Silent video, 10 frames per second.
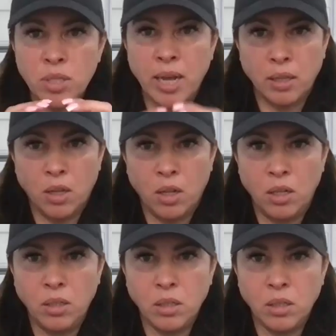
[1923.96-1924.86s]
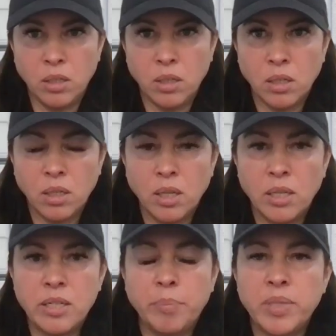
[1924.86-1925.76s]
that lull
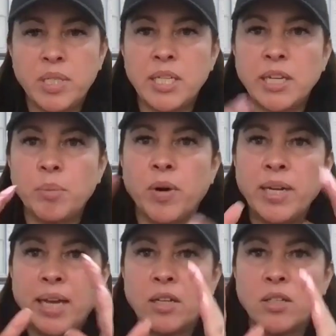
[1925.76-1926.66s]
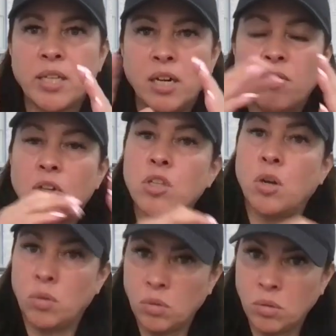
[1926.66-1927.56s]
to take a break outside of our zone.